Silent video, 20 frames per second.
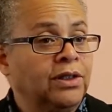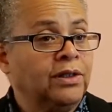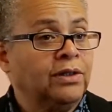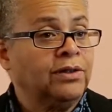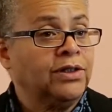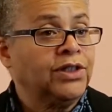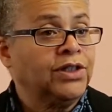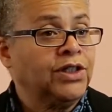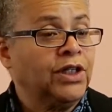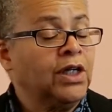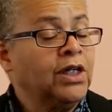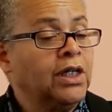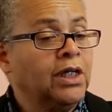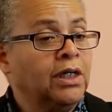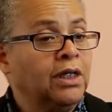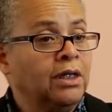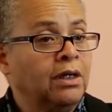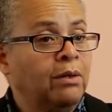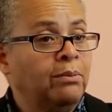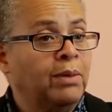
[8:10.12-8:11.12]

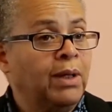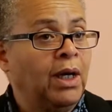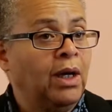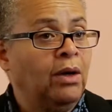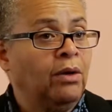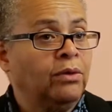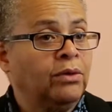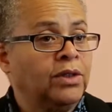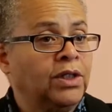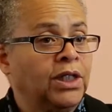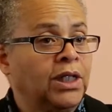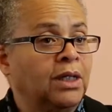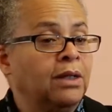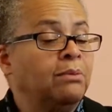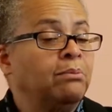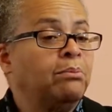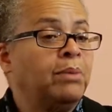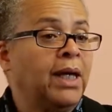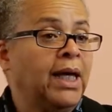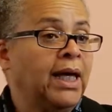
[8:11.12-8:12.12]
study about the
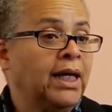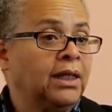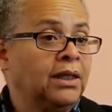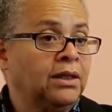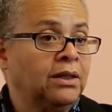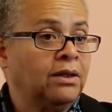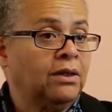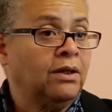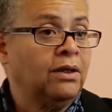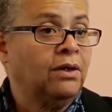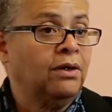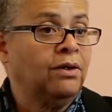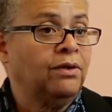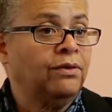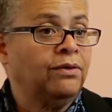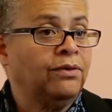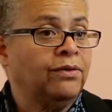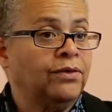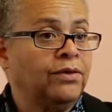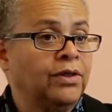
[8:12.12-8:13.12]
impact
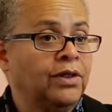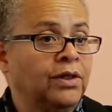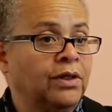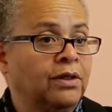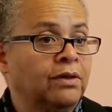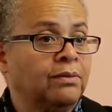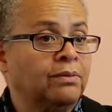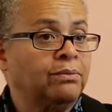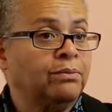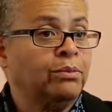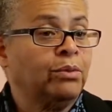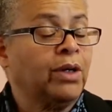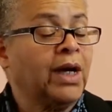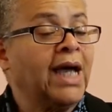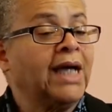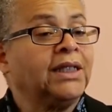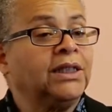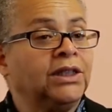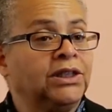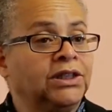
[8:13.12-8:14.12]
of the
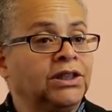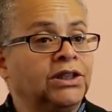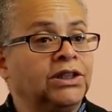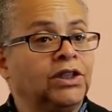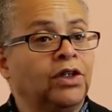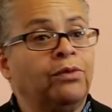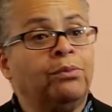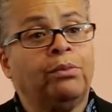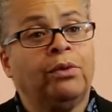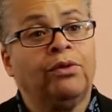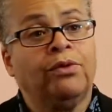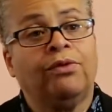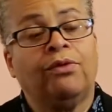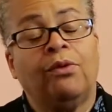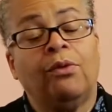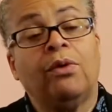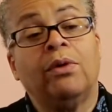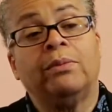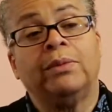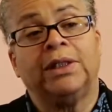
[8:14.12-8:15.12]
practices of
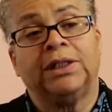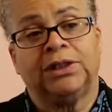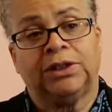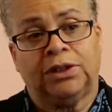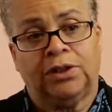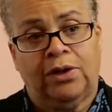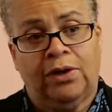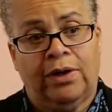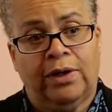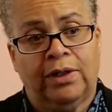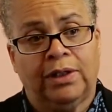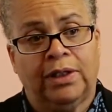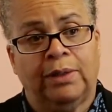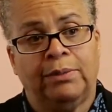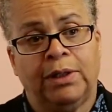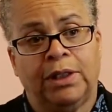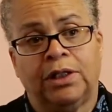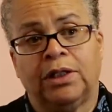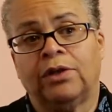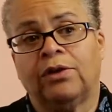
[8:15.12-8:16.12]
performance art. I
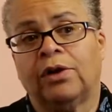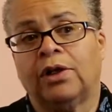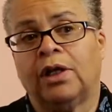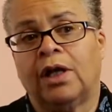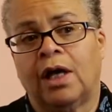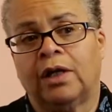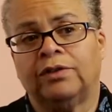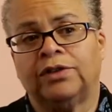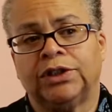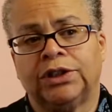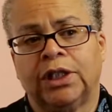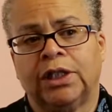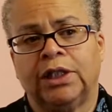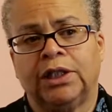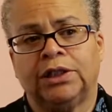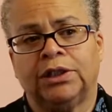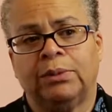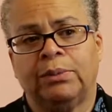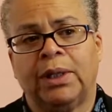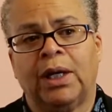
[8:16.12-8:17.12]
mean, there are a lot of
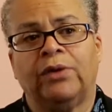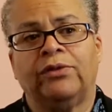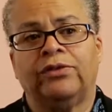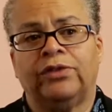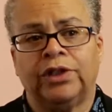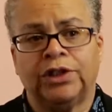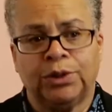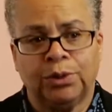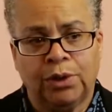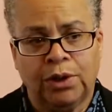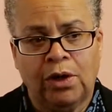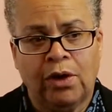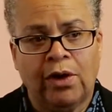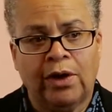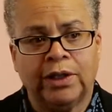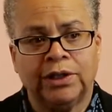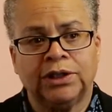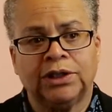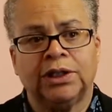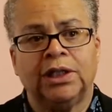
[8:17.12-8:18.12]
studies about visual
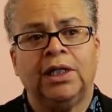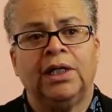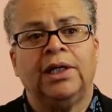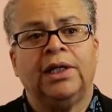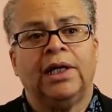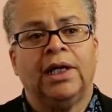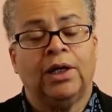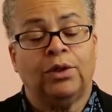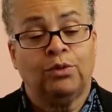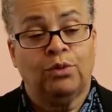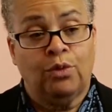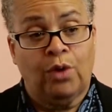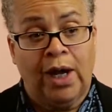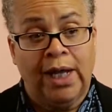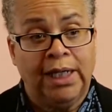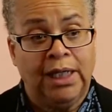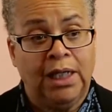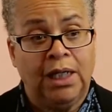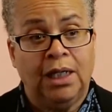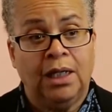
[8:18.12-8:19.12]
arts and
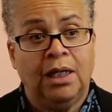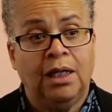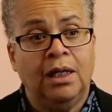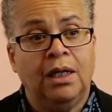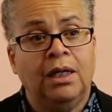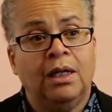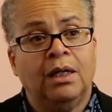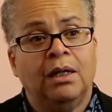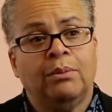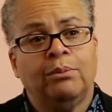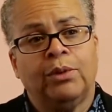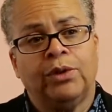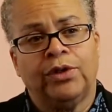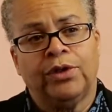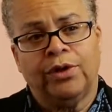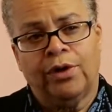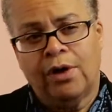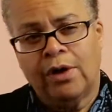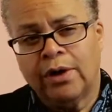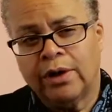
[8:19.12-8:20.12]
writing, but
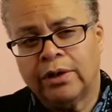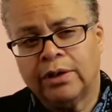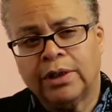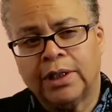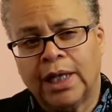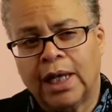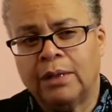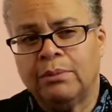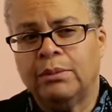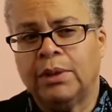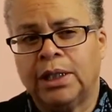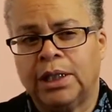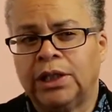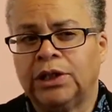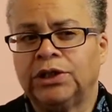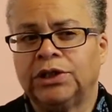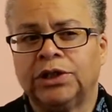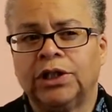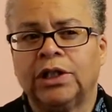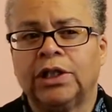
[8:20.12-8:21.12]
there aren't that many
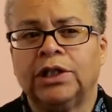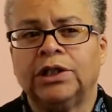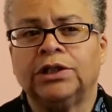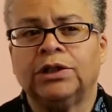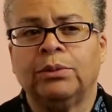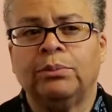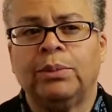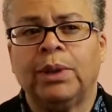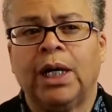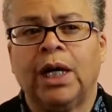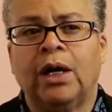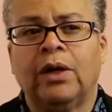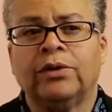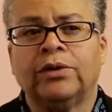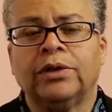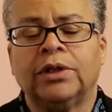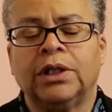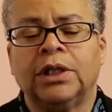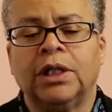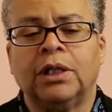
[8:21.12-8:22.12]
studies
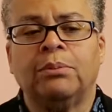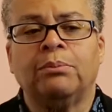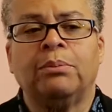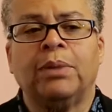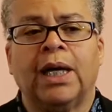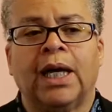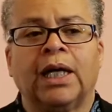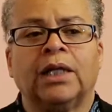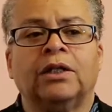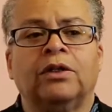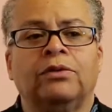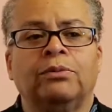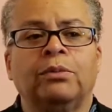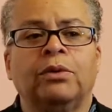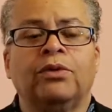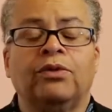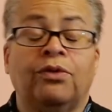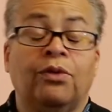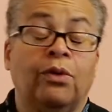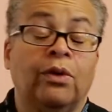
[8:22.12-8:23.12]
about the impact of
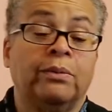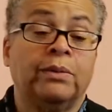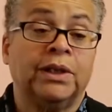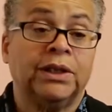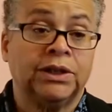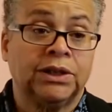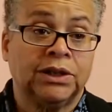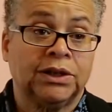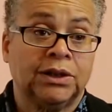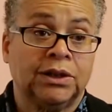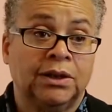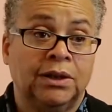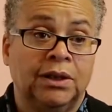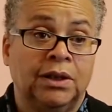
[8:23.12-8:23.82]
performance.